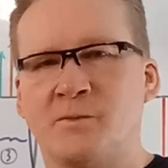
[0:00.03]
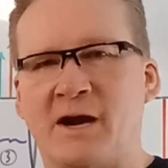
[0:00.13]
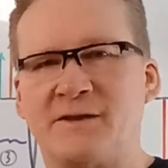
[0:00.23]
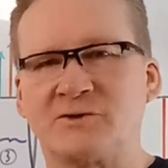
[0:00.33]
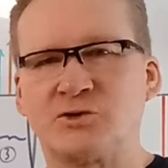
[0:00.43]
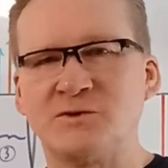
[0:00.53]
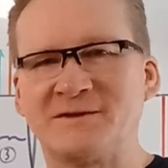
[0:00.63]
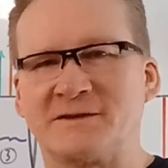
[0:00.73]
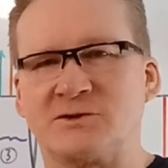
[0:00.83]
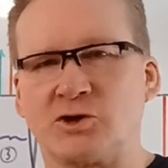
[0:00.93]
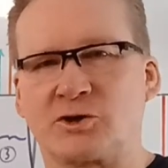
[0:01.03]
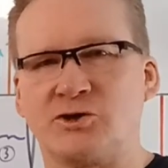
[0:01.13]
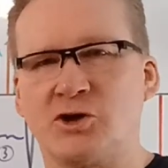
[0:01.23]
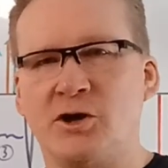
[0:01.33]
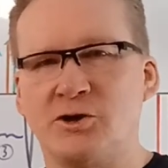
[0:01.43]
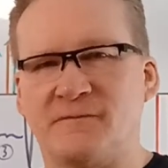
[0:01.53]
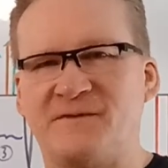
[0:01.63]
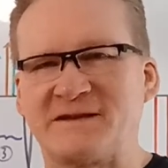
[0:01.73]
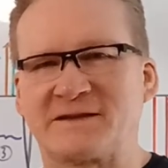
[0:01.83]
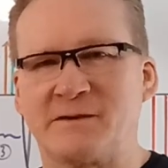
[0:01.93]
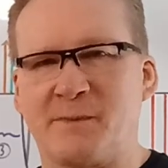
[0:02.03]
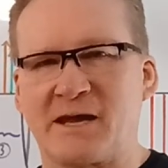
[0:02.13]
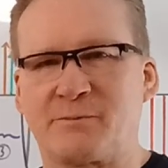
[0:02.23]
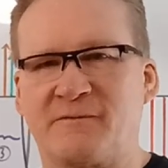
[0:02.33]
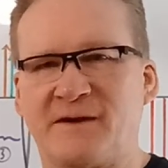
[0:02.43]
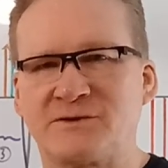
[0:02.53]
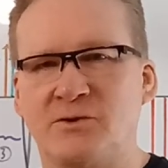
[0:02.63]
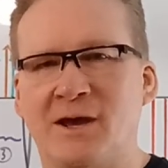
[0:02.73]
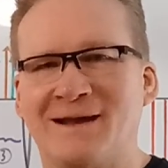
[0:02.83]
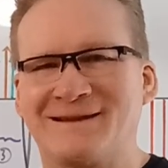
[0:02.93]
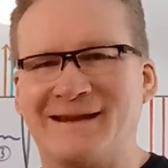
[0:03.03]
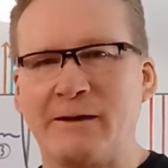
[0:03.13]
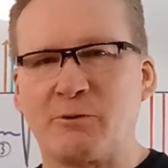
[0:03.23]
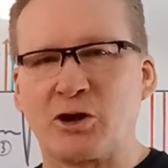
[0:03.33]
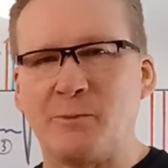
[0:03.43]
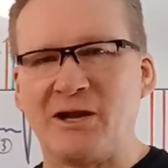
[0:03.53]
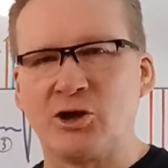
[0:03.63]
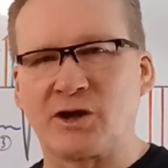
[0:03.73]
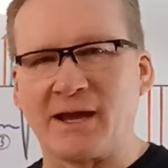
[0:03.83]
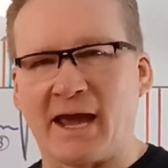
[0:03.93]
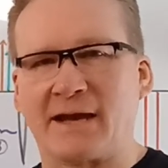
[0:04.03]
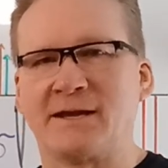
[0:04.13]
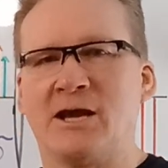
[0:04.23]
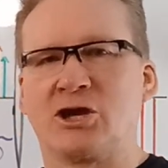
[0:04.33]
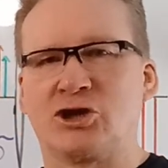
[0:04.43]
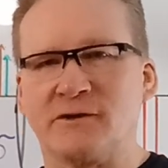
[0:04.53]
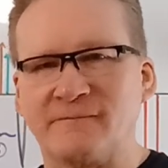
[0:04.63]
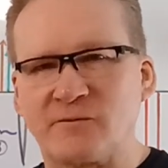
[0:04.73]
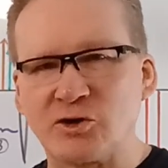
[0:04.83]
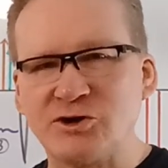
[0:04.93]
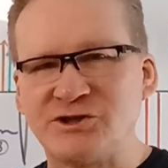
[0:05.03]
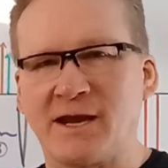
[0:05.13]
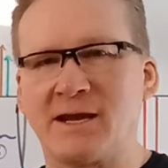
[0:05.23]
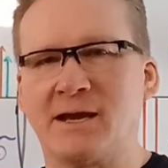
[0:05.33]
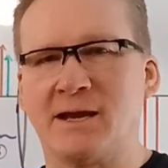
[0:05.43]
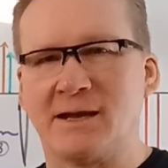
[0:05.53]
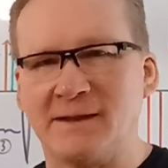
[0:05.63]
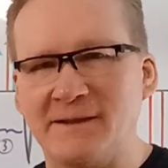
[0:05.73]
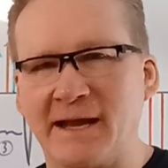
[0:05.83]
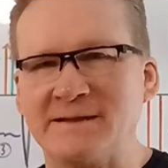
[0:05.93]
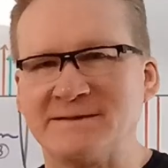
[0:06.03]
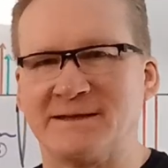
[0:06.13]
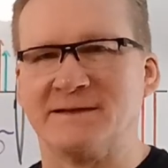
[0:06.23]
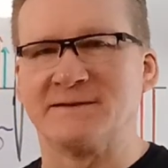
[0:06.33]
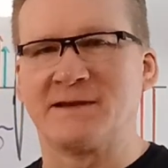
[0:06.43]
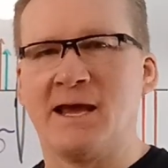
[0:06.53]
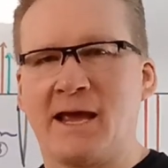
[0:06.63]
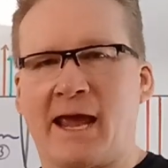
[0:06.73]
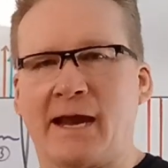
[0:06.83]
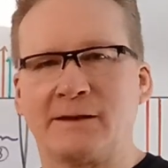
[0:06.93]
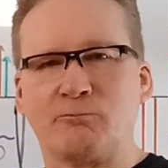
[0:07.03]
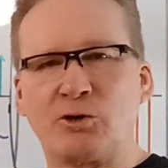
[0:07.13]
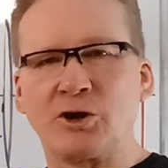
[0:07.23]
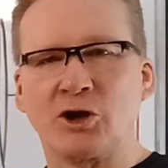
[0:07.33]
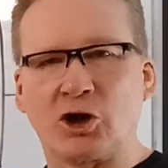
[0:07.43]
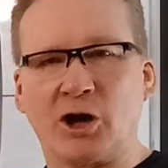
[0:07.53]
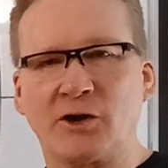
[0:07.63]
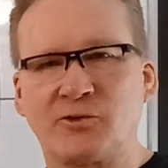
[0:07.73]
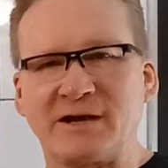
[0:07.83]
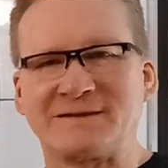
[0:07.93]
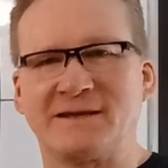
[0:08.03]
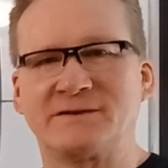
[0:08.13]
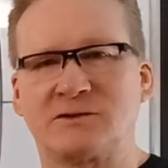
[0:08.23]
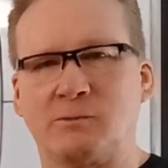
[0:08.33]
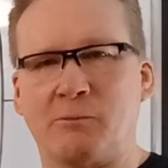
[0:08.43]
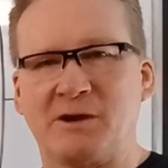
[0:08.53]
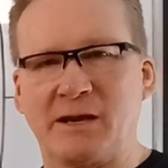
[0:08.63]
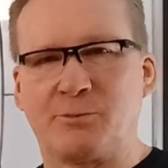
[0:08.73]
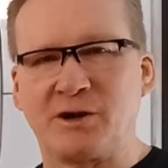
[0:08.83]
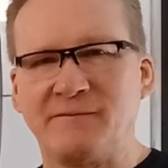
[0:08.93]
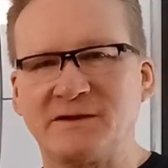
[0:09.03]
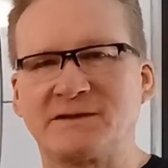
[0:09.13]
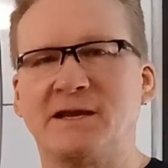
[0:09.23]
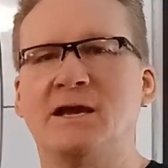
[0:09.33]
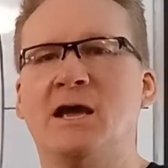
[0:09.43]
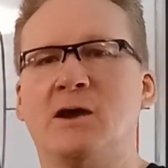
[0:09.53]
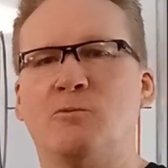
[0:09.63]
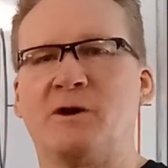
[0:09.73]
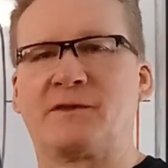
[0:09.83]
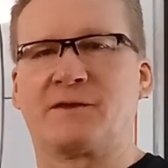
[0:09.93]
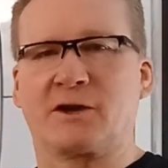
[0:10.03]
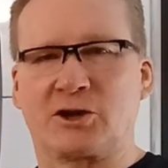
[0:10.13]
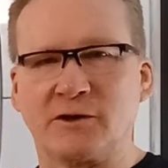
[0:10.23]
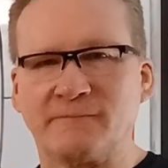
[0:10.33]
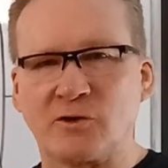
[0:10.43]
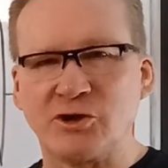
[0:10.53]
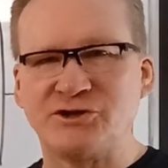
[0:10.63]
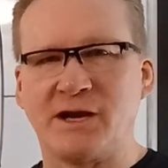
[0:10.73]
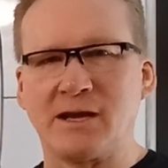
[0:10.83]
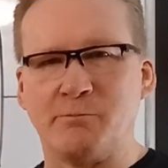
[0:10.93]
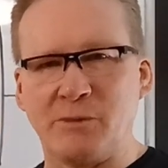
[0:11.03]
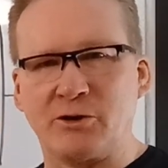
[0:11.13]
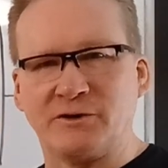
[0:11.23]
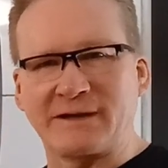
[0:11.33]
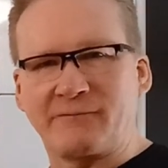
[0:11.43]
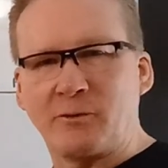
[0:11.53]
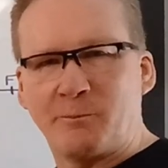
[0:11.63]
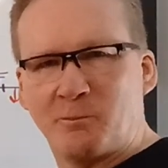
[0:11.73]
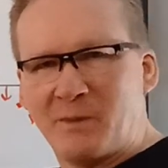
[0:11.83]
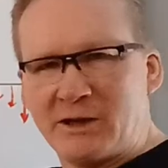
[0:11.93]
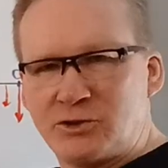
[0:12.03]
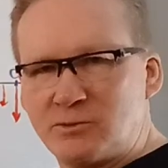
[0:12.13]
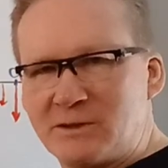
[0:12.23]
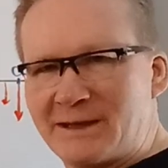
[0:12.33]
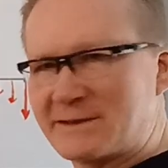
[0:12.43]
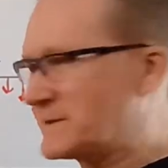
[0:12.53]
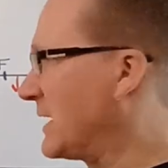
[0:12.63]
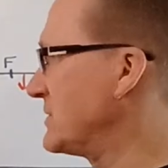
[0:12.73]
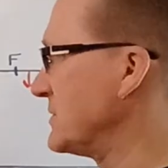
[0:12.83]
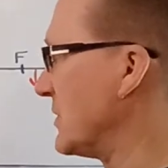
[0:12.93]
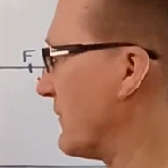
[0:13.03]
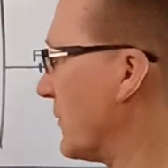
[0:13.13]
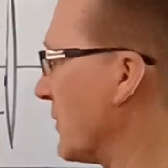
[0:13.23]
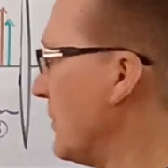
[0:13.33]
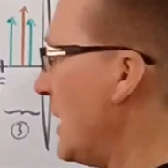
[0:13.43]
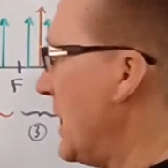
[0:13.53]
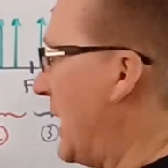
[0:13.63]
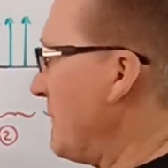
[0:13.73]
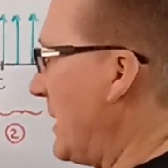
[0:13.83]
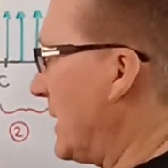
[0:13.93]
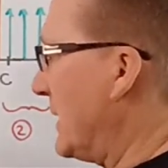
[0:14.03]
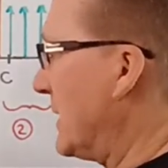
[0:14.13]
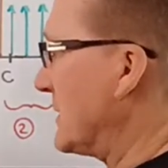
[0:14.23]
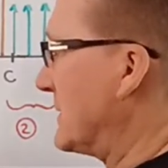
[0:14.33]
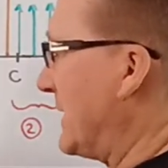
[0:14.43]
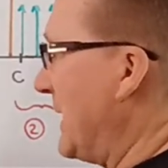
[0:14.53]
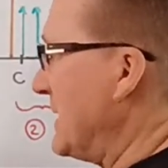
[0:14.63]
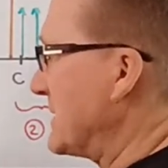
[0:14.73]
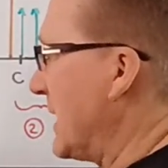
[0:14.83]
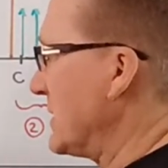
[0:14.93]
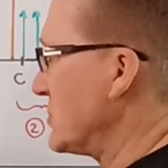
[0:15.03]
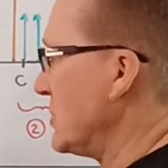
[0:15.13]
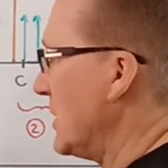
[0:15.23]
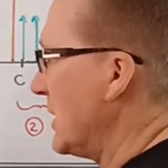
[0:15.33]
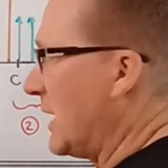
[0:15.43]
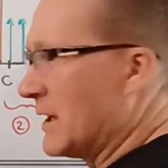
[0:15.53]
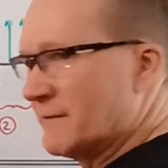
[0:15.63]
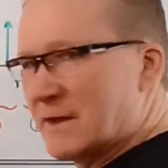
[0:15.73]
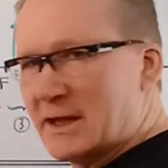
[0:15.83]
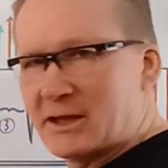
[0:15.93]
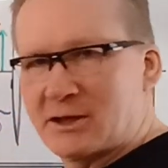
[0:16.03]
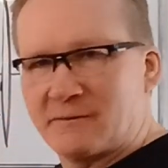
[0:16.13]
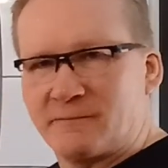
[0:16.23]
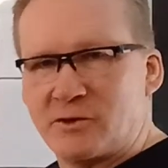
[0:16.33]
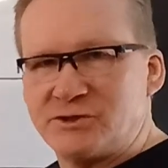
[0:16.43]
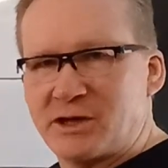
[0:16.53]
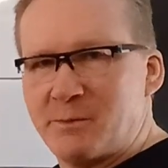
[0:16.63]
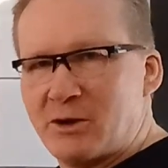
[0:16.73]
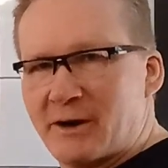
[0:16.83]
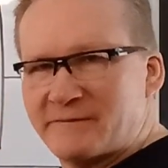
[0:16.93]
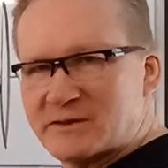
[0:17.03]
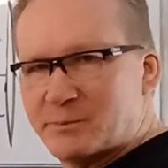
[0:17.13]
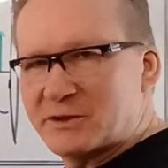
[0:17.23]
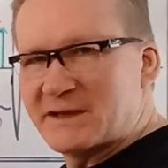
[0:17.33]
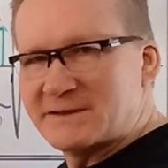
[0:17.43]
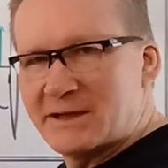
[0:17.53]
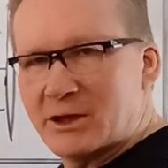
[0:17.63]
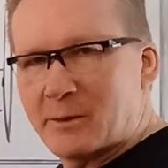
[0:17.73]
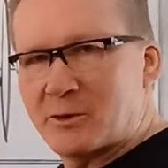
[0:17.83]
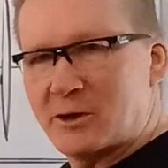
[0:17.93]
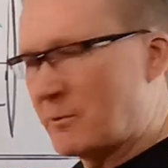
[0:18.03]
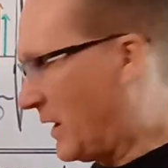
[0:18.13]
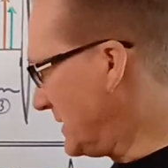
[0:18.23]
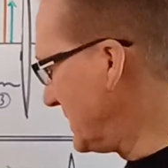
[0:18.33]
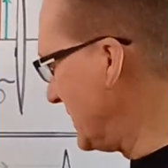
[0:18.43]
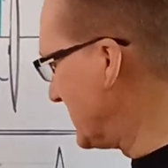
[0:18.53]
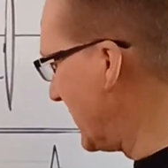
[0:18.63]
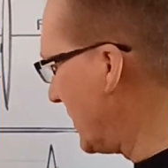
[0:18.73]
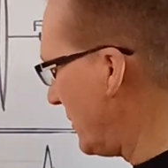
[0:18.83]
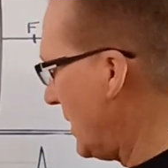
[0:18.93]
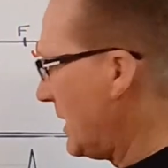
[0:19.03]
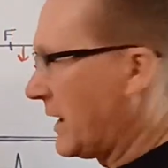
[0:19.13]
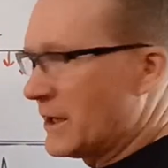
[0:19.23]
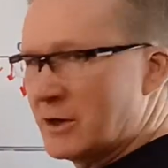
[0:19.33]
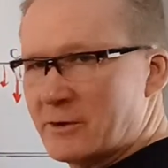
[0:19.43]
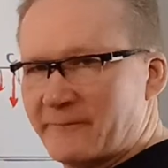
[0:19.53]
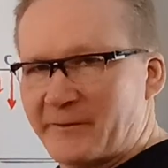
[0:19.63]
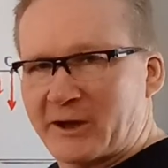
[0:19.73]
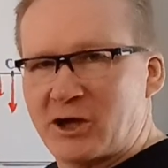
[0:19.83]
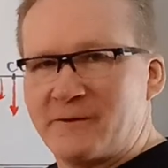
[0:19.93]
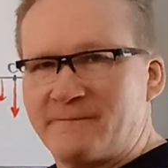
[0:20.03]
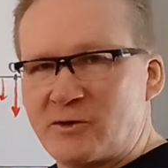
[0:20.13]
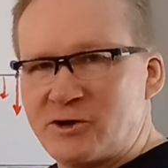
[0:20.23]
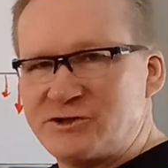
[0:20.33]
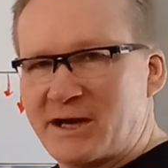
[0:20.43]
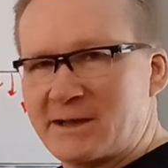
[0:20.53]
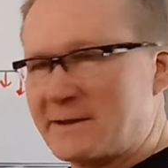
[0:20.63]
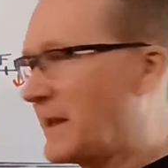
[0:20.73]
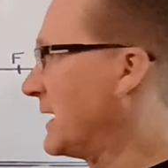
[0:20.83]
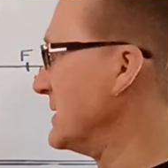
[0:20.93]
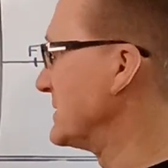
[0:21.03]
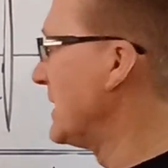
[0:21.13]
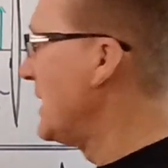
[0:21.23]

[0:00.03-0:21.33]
Hi there, students. This is Dr. John, your physics and math professor. Today we're going to be looking at converging lenses. And we're going to contrast this to what we did previously with converging mirrors. I've made two little sketches here for you. I've made a little tiny sketch of a converging mirror. I've just put these in here. I'm going to erase these later. And here are the converging lens.